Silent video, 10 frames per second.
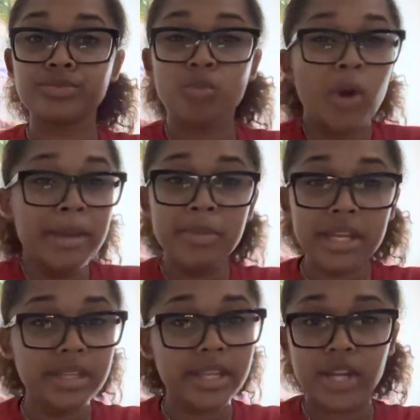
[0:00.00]
why beat
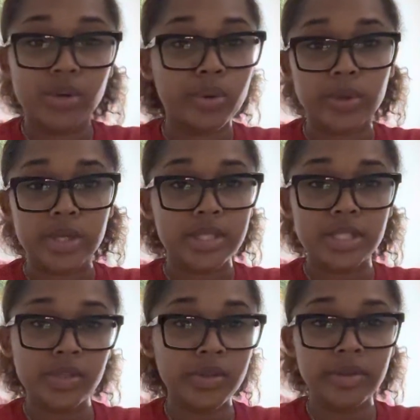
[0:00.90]
a dead horse?
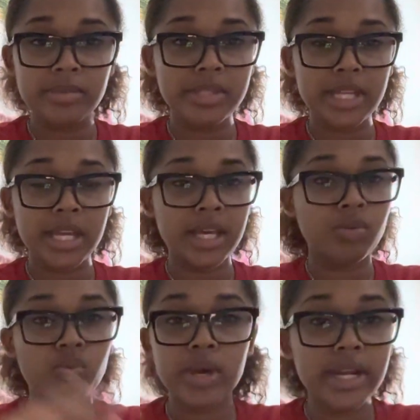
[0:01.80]
You know what I'm saying?
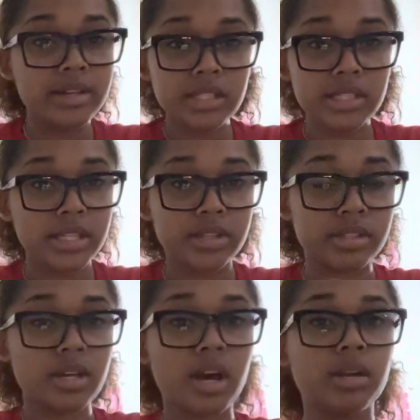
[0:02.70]
What else is there to
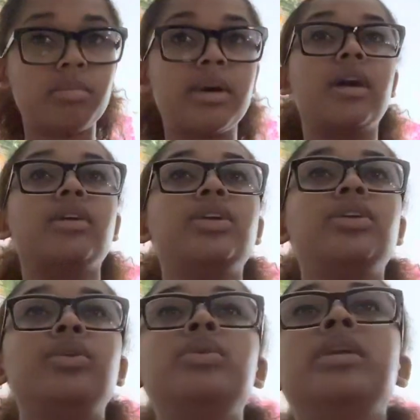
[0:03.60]
talk about?
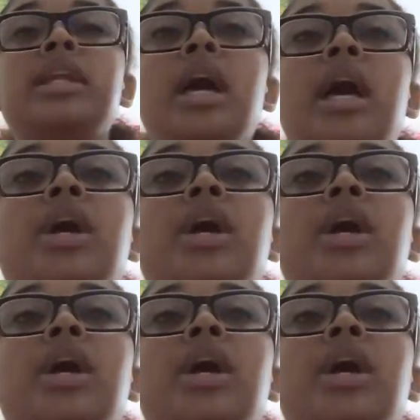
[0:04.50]
You and